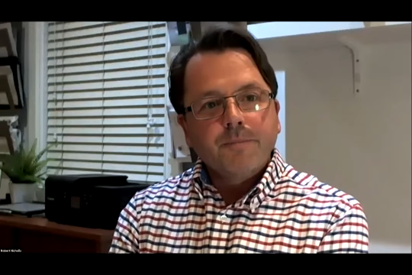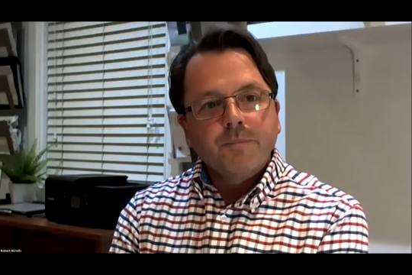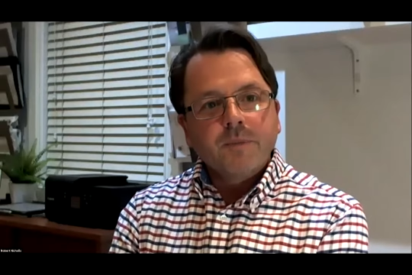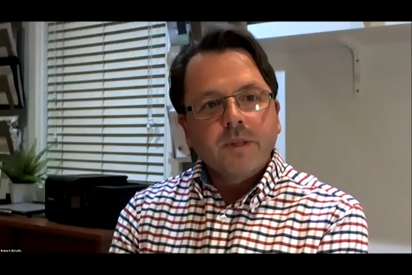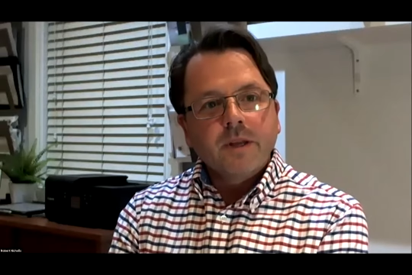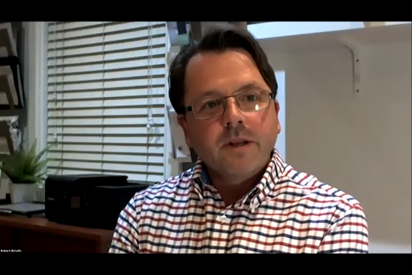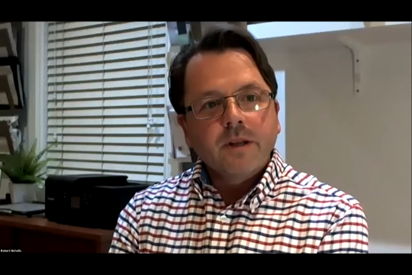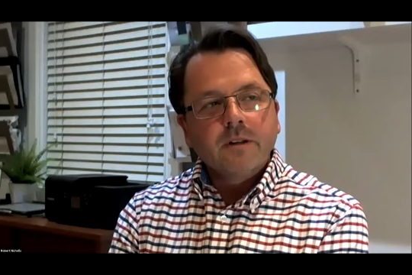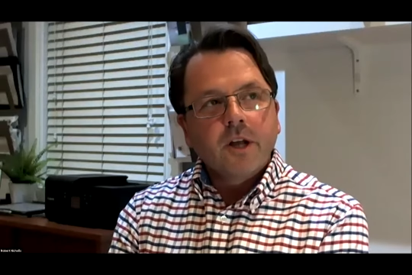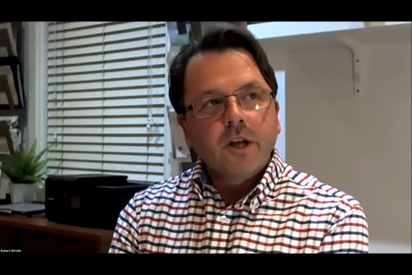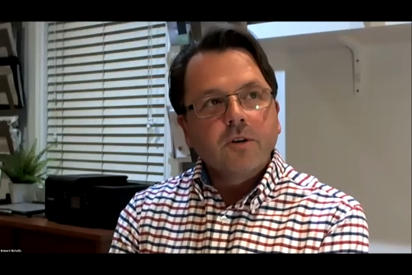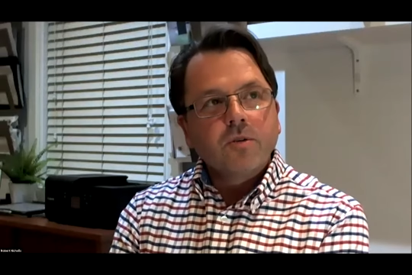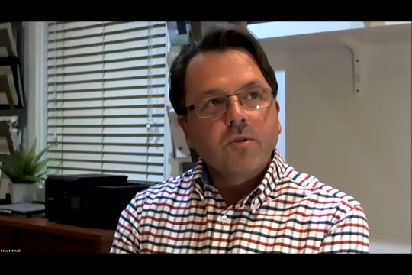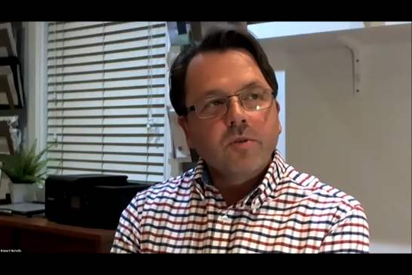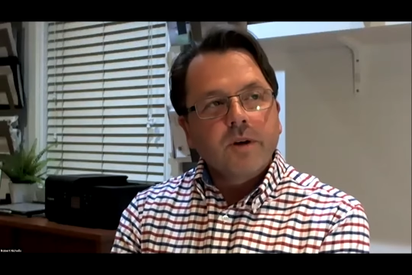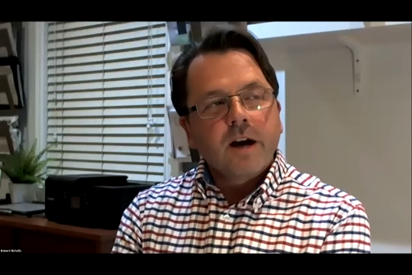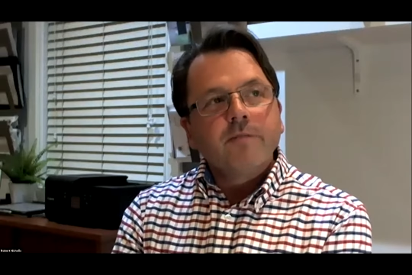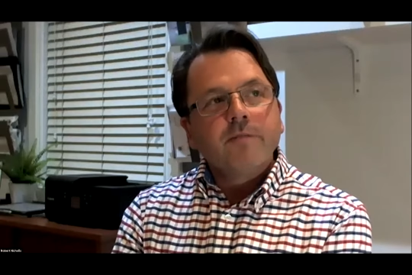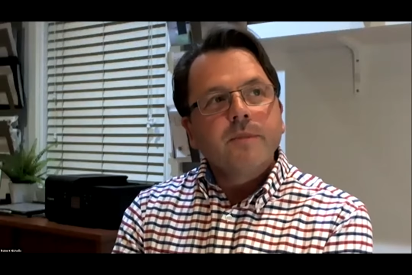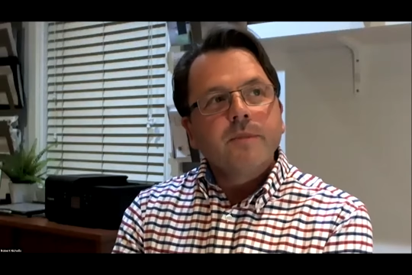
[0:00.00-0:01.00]
their local
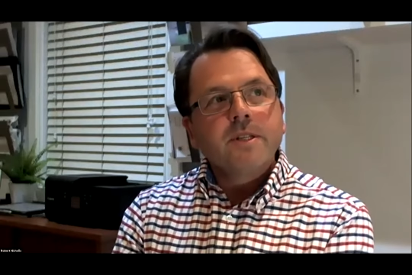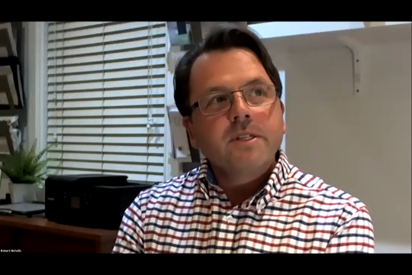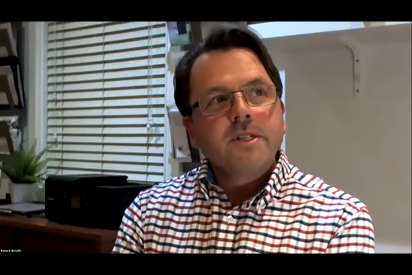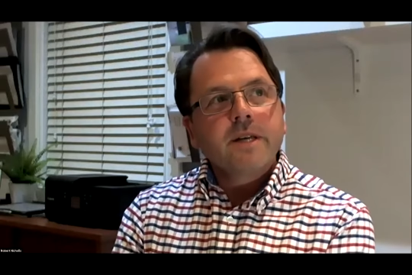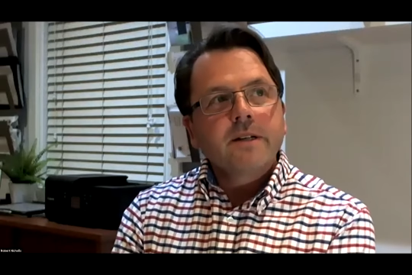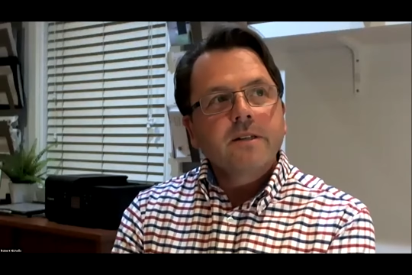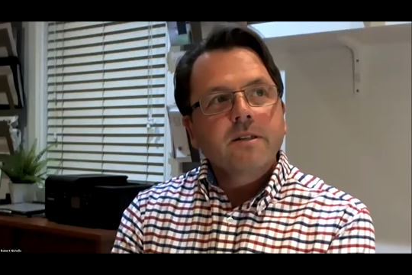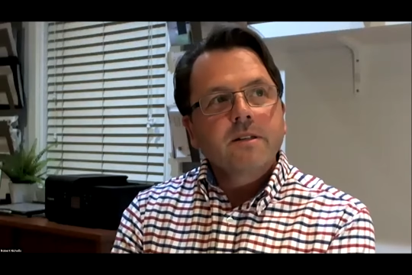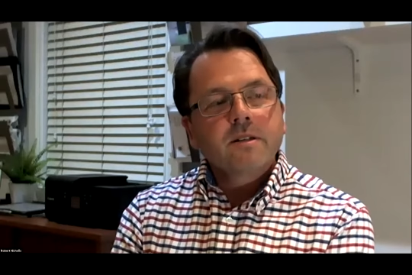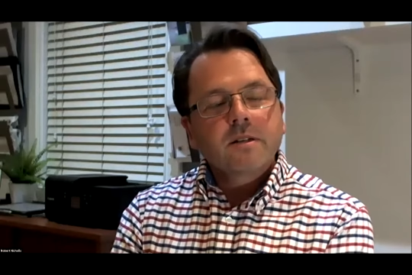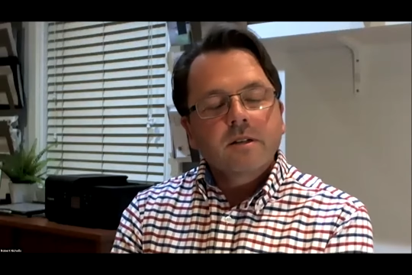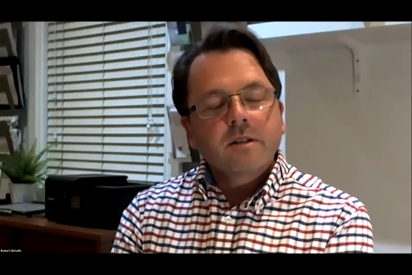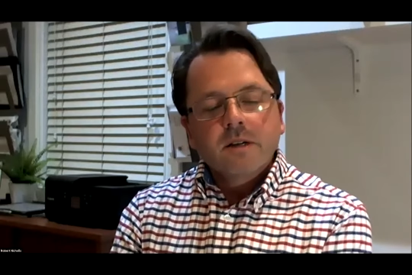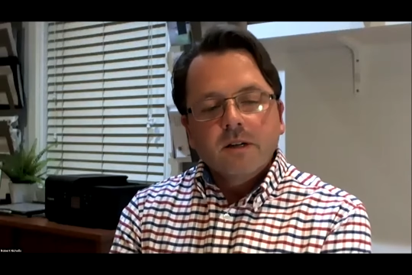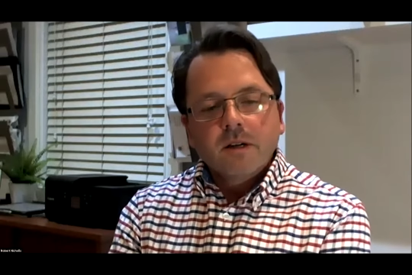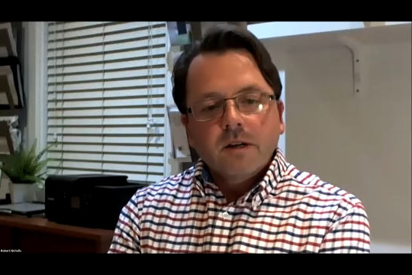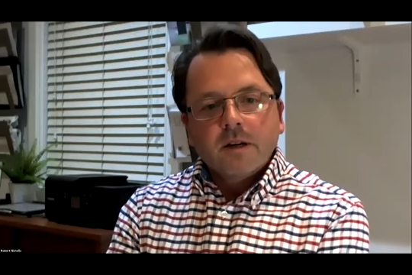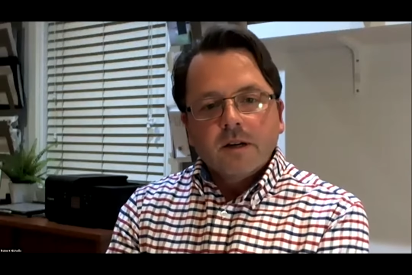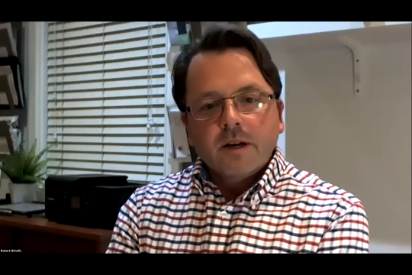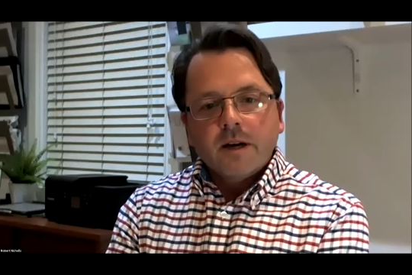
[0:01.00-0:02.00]
government sector.
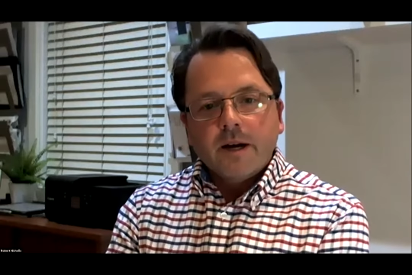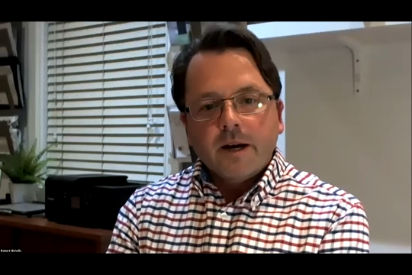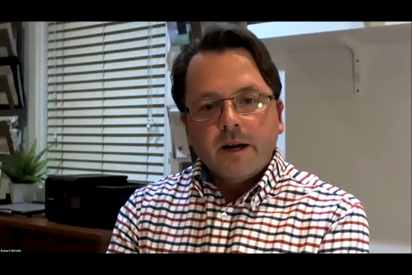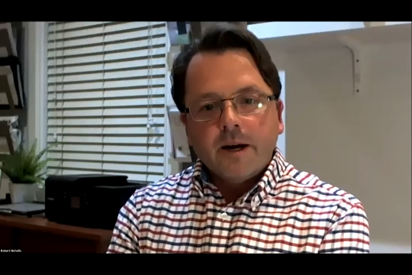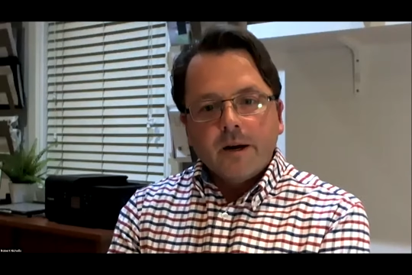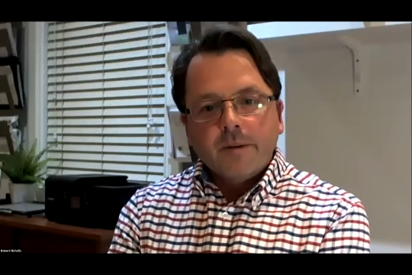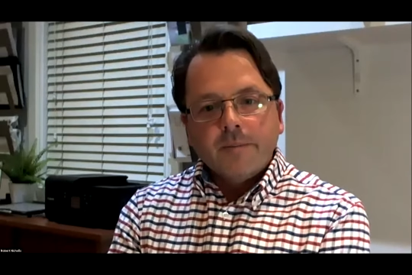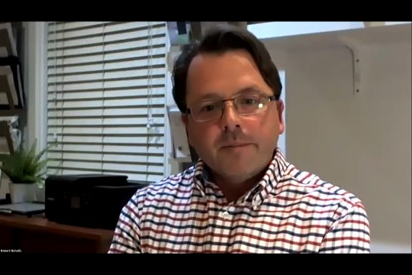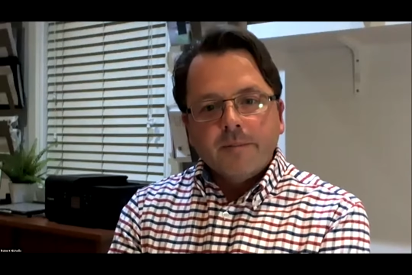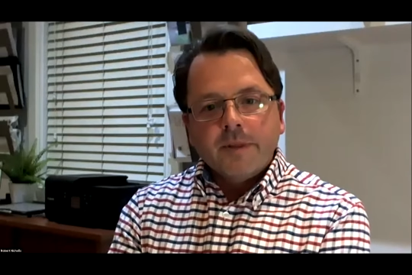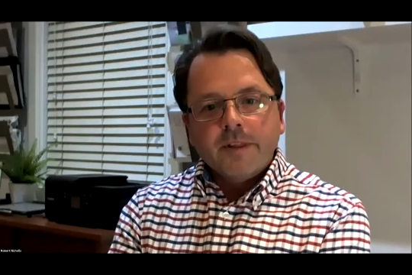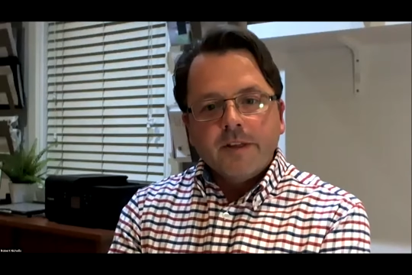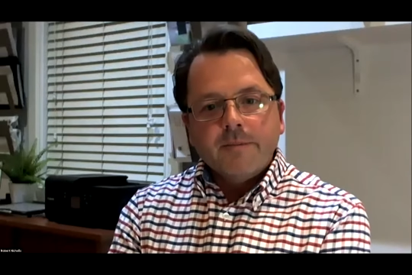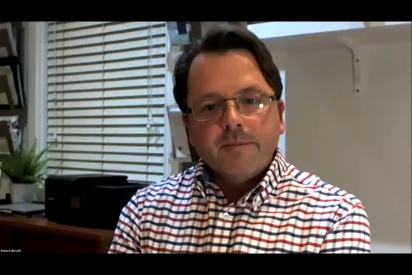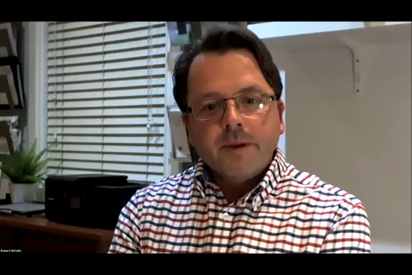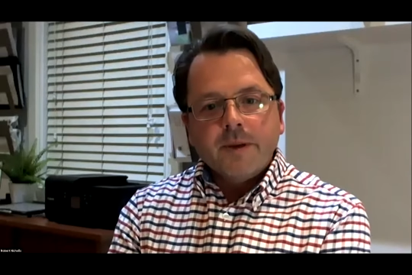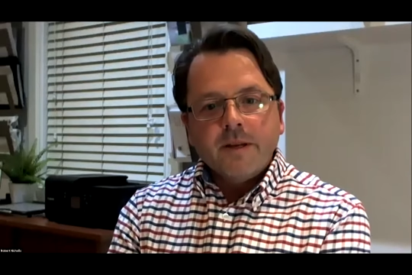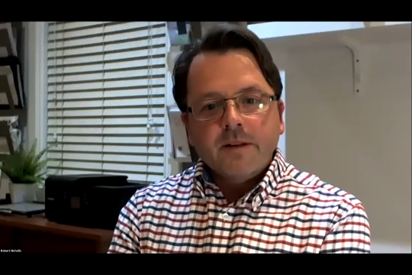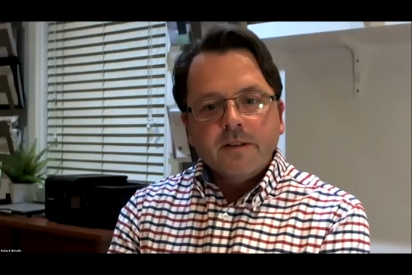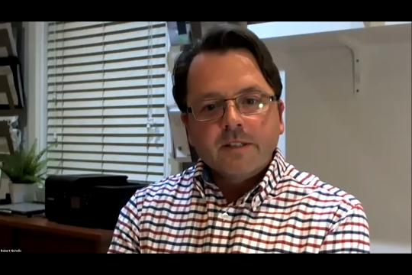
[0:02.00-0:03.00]
And they've been,